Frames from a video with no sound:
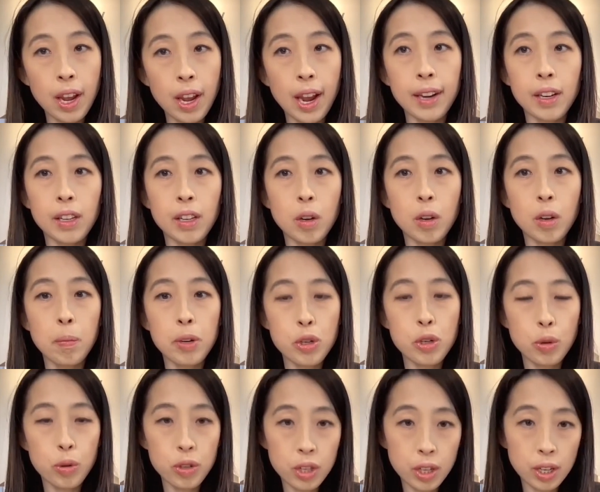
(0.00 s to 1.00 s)
and that they'll
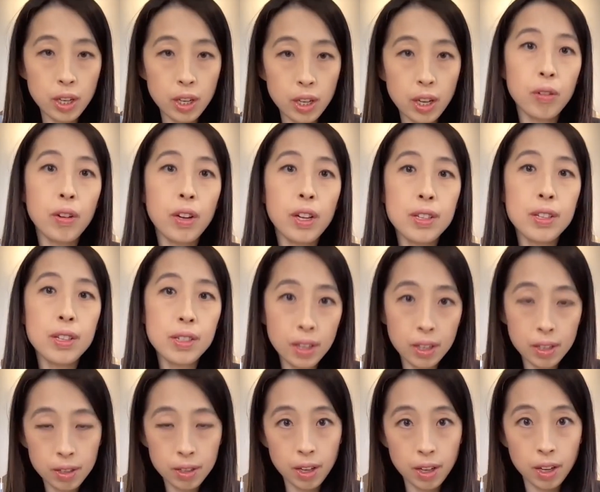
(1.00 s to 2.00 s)
mature together and
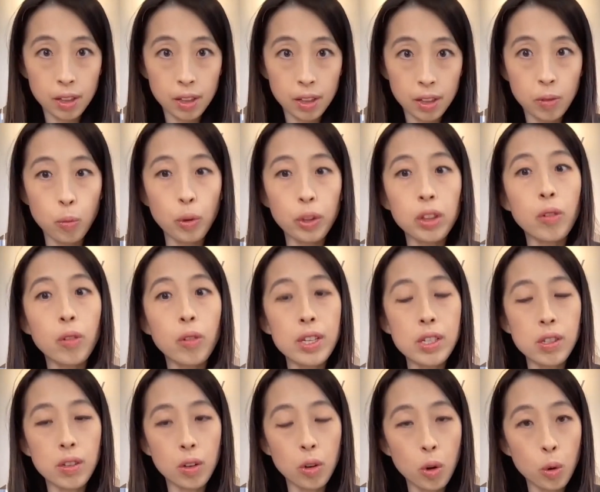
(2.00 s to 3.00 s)
sync together with the
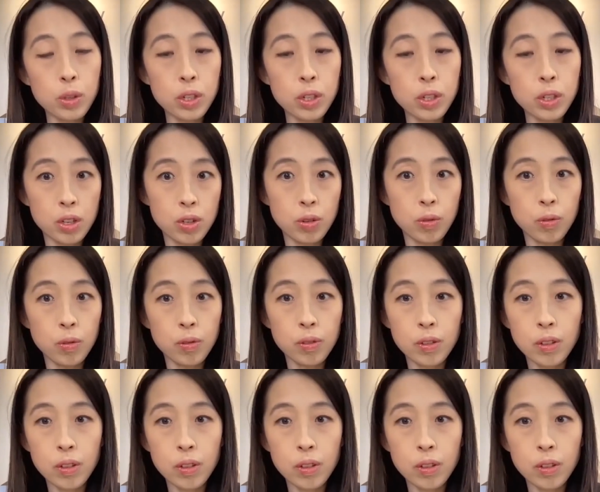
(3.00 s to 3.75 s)
rest of the host tissue.